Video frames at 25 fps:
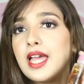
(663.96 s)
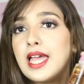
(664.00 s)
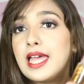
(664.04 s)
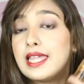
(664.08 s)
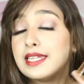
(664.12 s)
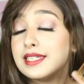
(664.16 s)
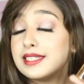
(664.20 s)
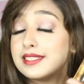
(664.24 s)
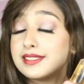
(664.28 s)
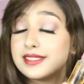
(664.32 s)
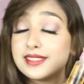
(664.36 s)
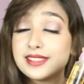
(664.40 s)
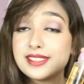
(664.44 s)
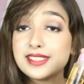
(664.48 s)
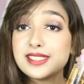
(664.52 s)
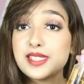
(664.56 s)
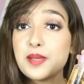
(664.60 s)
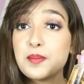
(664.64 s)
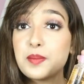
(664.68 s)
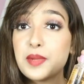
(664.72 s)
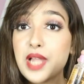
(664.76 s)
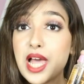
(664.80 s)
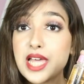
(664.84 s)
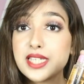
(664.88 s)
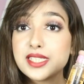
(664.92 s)
and this is
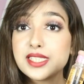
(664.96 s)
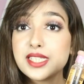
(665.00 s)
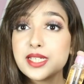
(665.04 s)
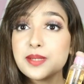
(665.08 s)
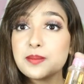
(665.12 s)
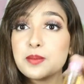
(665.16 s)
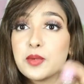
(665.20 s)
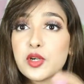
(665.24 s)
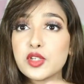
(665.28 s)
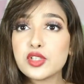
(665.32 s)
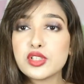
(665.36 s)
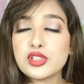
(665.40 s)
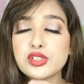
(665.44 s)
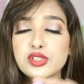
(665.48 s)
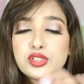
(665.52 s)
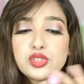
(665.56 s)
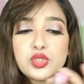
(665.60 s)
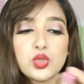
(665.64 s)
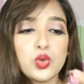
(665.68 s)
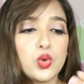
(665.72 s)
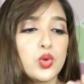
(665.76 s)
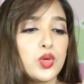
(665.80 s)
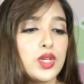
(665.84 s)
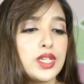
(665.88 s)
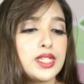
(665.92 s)
a plastic bottle,
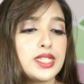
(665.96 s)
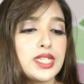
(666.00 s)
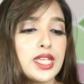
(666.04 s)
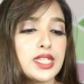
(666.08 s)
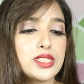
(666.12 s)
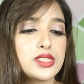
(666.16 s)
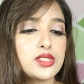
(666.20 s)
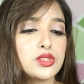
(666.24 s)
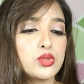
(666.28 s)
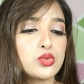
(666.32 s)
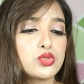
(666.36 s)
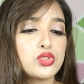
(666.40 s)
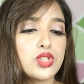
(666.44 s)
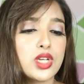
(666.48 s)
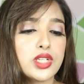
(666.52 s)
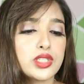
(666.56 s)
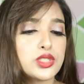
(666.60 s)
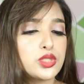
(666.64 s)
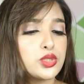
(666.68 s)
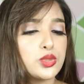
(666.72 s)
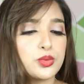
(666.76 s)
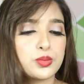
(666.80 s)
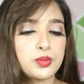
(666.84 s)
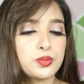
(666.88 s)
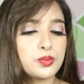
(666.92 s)
so it has no
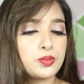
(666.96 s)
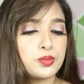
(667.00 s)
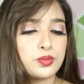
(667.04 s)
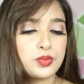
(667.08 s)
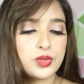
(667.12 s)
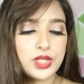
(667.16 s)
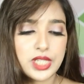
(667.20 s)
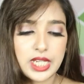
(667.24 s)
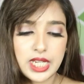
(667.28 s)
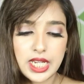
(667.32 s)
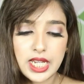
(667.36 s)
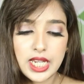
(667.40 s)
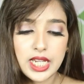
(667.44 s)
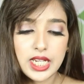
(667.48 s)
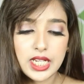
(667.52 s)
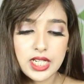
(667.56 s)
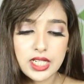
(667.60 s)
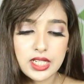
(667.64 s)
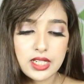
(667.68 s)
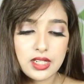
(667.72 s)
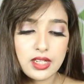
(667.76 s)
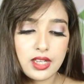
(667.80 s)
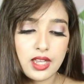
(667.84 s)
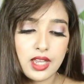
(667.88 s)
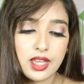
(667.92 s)
chance to
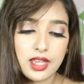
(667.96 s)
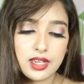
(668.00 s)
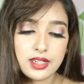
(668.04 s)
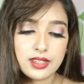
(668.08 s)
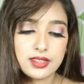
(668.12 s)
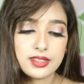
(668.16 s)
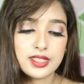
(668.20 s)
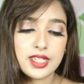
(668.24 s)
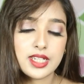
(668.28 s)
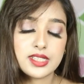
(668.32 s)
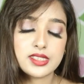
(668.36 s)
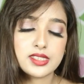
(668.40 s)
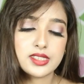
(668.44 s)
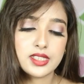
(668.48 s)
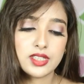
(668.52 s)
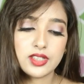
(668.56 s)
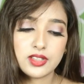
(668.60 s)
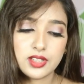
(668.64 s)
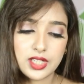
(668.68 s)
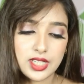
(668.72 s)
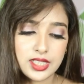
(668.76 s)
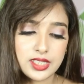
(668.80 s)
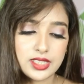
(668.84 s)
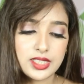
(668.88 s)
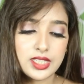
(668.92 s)
break, and that's a
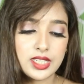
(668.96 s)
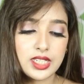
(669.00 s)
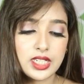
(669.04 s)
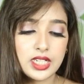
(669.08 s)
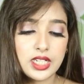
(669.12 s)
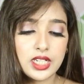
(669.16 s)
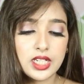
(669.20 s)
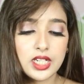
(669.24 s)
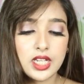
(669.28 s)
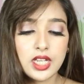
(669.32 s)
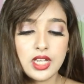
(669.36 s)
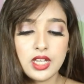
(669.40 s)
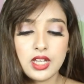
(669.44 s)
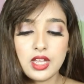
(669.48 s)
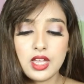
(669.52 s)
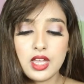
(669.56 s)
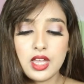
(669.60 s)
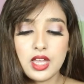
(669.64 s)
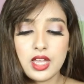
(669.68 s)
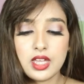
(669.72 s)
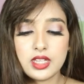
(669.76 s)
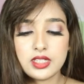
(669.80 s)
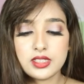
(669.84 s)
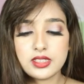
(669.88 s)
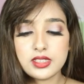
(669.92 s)
great thing.
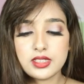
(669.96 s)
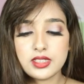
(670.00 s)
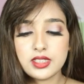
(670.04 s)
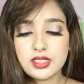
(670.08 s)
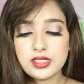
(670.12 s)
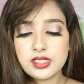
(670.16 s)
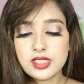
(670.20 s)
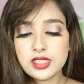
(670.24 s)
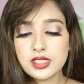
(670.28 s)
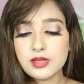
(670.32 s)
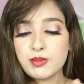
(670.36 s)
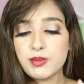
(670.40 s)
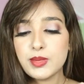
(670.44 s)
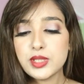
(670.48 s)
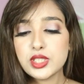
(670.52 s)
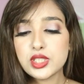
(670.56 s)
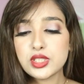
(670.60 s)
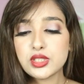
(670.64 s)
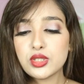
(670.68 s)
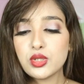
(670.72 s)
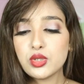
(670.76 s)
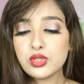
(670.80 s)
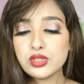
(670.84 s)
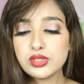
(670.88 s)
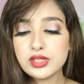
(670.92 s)
And this is
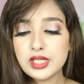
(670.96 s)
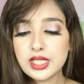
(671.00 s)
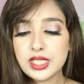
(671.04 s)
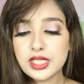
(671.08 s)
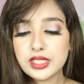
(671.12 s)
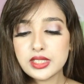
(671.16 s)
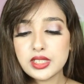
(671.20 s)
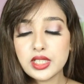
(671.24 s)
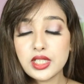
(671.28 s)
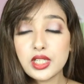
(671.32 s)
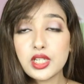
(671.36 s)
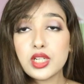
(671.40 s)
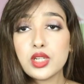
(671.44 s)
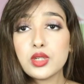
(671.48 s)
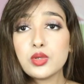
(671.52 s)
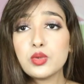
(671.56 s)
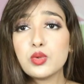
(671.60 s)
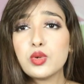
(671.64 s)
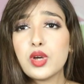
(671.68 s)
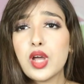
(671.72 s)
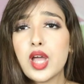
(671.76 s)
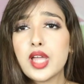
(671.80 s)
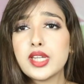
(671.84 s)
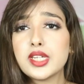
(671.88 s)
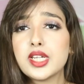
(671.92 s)
Miss Rose glitter
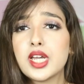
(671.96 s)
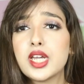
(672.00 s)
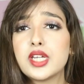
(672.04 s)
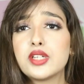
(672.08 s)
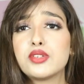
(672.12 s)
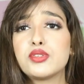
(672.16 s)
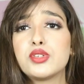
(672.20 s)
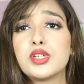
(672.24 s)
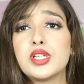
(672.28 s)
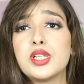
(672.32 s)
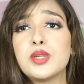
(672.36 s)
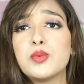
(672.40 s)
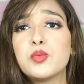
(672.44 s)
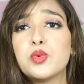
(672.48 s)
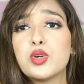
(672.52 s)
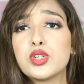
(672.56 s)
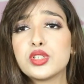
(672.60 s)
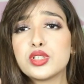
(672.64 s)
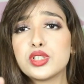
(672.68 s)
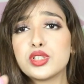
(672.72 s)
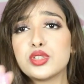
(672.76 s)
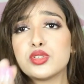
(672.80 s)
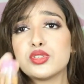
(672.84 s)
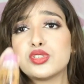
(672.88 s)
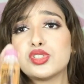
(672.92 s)
glue, and I really
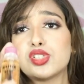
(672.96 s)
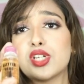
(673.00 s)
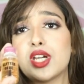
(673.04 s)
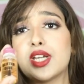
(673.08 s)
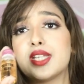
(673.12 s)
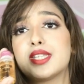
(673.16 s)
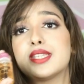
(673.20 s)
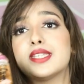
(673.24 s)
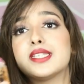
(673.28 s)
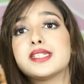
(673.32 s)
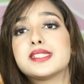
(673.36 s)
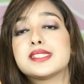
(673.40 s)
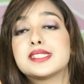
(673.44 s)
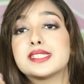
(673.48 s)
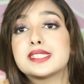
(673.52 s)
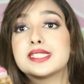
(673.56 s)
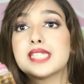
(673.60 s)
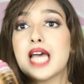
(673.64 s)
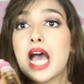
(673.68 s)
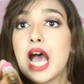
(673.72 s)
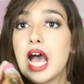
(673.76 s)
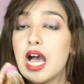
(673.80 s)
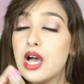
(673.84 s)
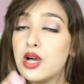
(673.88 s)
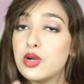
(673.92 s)
wanted to check this
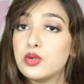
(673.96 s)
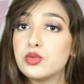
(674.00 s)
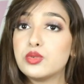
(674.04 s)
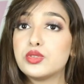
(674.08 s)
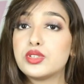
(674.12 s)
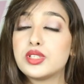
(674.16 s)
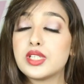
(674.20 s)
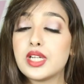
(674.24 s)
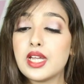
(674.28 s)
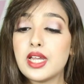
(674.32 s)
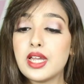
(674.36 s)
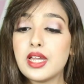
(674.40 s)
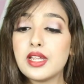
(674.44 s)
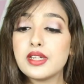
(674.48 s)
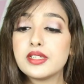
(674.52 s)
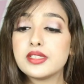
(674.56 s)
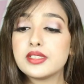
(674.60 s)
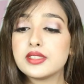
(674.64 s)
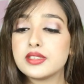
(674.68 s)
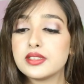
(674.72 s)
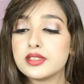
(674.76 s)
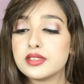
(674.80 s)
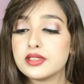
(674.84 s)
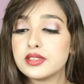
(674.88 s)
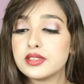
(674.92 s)
out. And